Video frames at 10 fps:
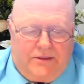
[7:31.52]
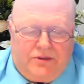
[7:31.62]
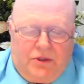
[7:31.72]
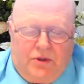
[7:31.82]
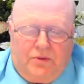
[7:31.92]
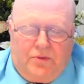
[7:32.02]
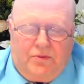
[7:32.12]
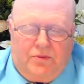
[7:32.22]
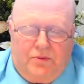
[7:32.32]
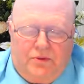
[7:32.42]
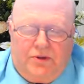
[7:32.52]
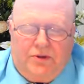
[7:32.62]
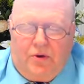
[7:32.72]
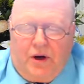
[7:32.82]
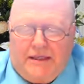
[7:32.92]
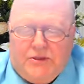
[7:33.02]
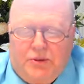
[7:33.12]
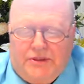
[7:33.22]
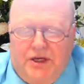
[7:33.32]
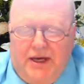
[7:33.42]
So, to the
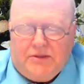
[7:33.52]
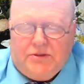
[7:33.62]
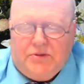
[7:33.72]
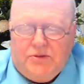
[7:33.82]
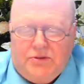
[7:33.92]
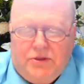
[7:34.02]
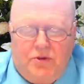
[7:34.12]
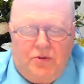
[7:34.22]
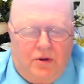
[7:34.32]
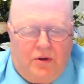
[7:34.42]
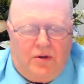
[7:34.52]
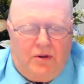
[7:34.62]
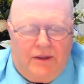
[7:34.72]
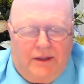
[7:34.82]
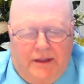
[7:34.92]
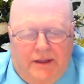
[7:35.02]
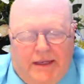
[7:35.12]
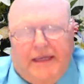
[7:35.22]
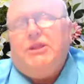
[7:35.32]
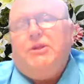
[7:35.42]
Christ rejectors who are
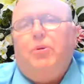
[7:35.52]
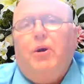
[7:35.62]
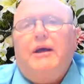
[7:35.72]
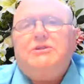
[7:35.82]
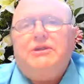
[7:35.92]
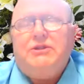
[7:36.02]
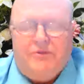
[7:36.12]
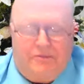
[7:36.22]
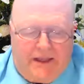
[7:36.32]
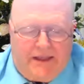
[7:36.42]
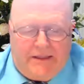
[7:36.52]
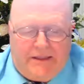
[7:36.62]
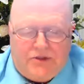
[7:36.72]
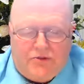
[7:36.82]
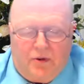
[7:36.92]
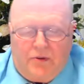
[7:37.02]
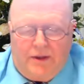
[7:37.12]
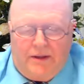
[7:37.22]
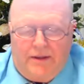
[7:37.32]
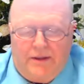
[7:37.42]
in the process of being
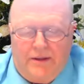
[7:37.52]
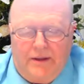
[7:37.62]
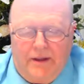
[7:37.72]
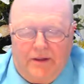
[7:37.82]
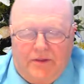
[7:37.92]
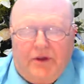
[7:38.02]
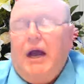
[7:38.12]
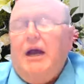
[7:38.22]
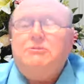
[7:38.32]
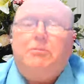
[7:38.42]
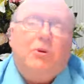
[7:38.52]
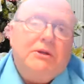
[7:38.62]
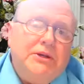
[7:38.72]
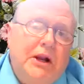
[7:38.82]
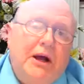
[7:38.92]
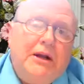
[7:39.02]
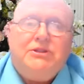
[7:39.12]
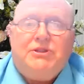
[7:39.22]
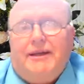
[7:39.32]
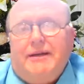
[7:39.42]
destroyed, the gospel is
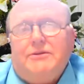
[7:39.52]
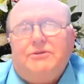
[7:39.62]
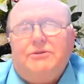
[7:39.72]
nonsense.